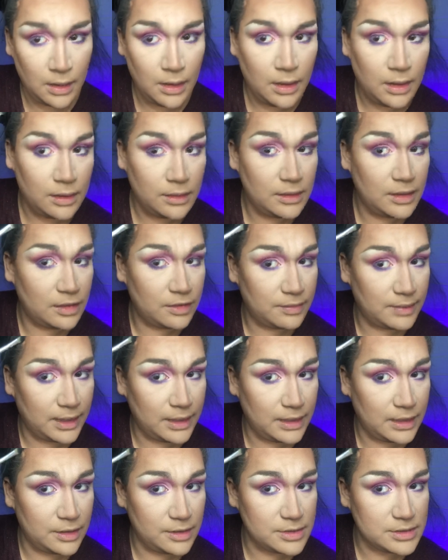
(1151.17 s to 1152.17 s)
This right
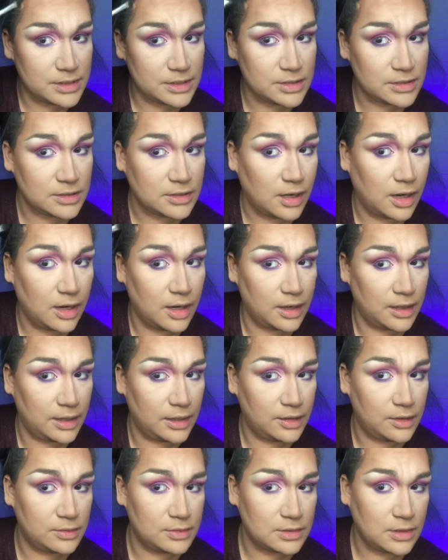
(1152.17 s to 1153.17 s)
here is a scar. It
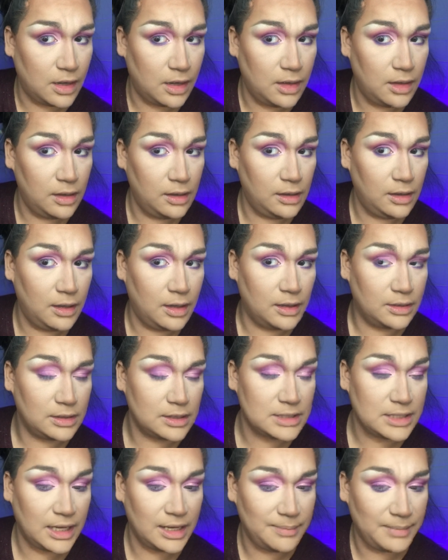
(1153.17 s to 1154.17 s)
goes all along the
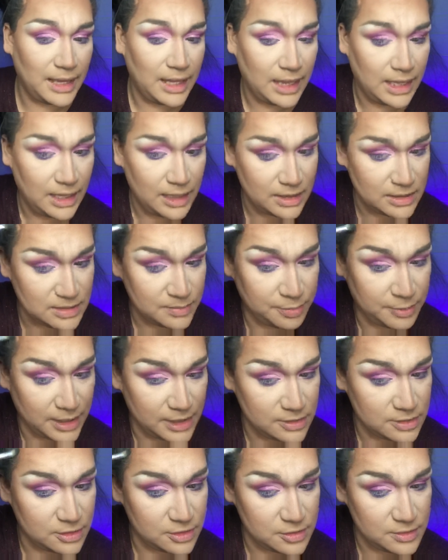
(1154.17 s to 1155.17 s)
side of my head. It's a
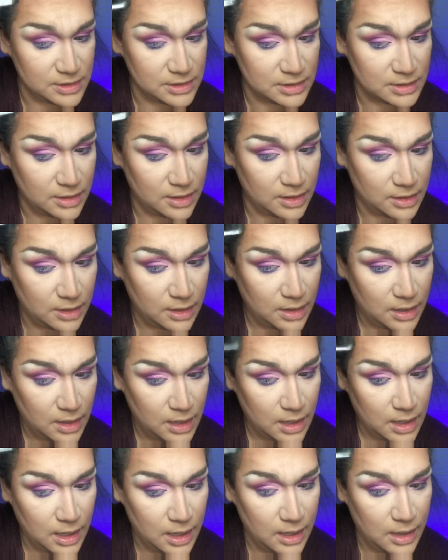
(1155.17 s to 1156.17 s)
brain surgery scar.
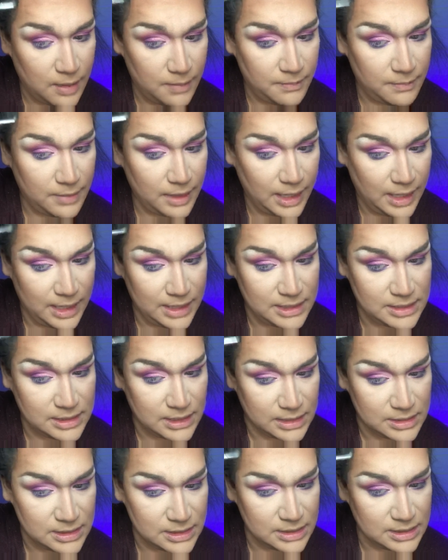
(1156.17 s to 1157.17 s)
And it
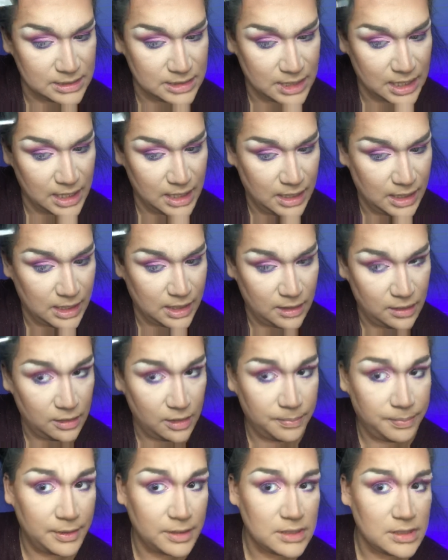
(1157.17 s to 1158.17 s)
doesn't take color
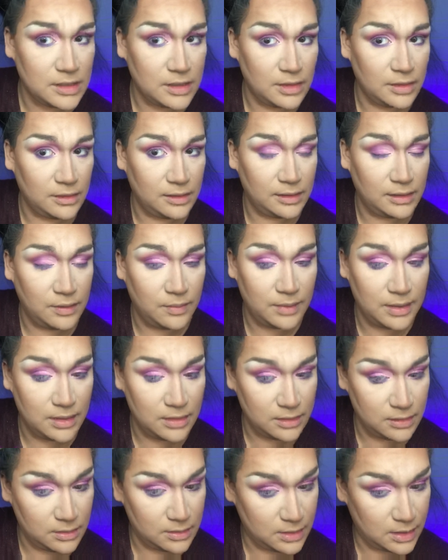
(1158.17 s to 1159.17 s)
particularly
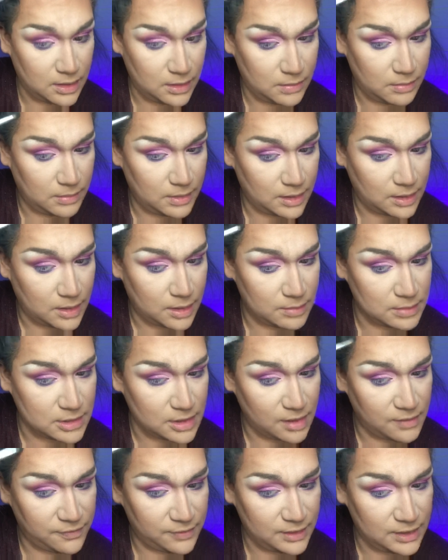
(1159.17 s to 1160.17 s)
well. It comes
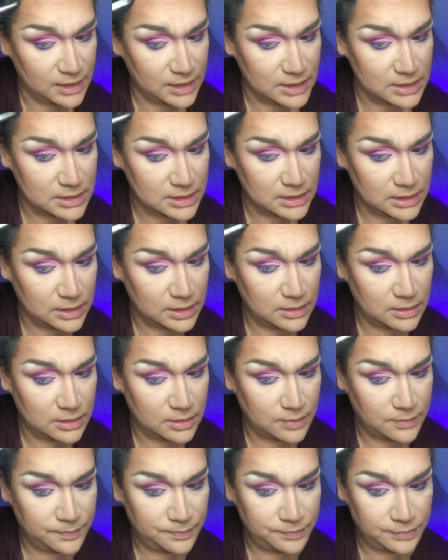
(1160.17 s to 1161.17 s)
off really easily. So
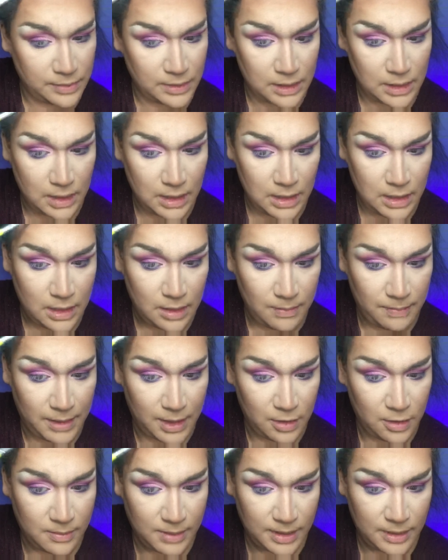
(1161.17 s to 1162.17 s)

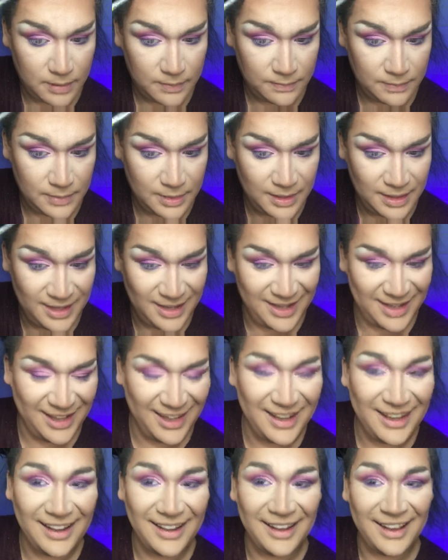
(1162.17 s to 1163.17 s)
paint on
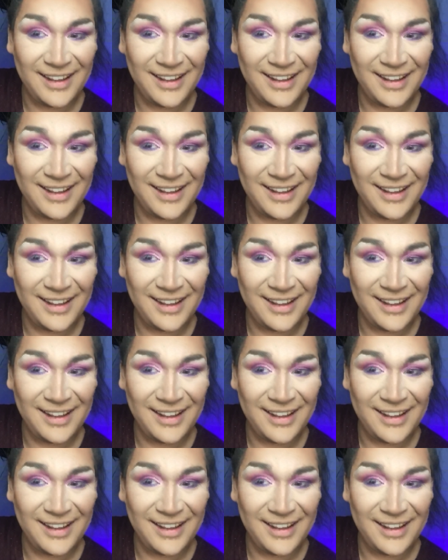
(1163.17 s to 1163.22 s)
mine.